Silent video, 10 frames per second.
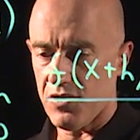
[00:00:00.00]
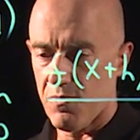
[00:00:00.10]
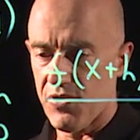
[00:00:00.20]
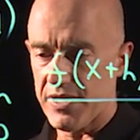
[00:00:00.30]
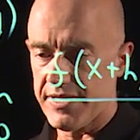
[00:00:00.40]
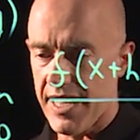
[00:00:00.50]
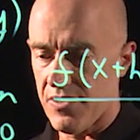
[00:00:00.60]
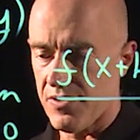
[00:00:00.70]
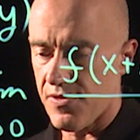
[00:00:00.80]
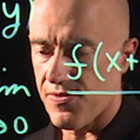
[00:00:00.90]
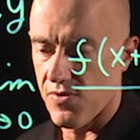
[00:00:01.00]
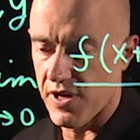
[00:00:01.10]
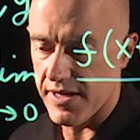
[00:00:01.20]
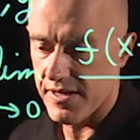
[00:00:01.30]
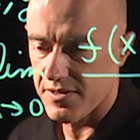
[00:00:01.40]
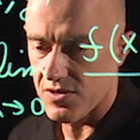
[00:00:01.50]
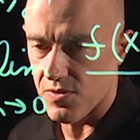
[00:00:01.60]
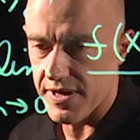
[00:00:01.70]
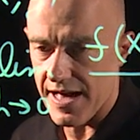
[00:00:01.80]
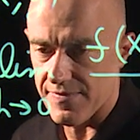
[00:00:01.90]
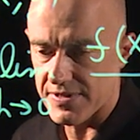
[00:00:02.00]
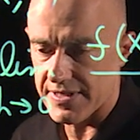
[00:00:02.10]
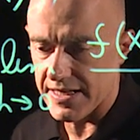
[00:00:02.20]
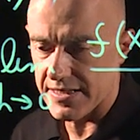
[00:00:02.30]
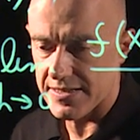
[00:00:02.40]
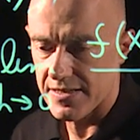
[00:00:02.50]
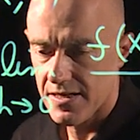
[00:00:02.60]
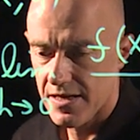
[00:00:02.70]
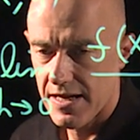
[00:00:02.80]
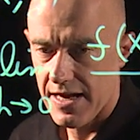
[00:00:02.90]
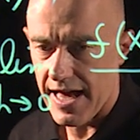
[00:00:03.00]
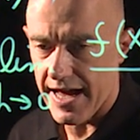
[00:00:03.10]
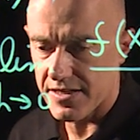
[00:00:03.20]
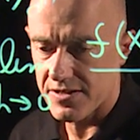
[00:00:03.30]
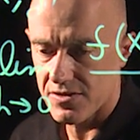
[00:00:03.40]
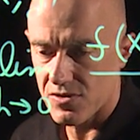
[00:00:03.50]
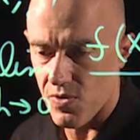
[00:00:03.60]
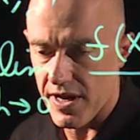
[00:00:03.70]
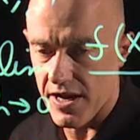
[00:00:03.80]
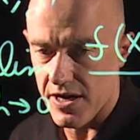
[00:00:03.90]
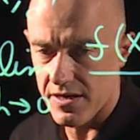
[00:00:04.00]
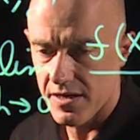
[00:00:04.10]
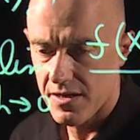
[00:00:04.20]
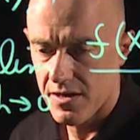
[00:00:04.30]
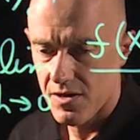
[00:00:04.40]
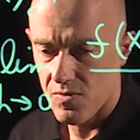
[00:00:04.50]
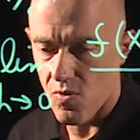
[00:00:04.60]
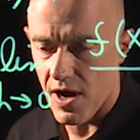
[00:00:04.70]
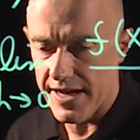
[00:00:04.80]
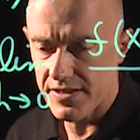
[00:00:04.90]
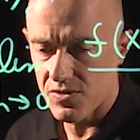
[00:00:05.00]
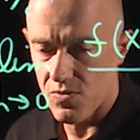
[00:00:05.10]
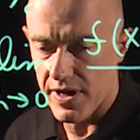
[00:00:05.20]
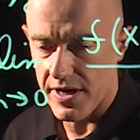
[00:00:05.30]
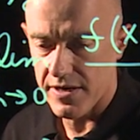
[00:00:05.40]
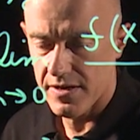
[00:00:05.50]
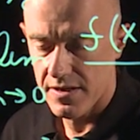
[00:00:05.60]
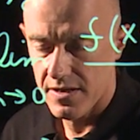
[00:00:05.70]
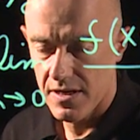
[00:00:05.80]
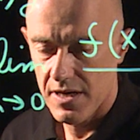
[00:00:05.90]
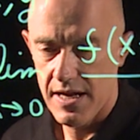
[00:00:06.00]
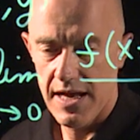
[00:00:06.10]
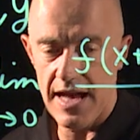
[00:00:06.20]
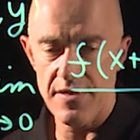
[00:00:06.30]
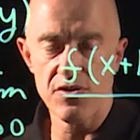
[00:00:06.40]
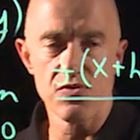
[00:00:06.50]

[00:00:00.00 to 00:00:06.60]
so it brings down the 3. So we have 6x squared y squared. And the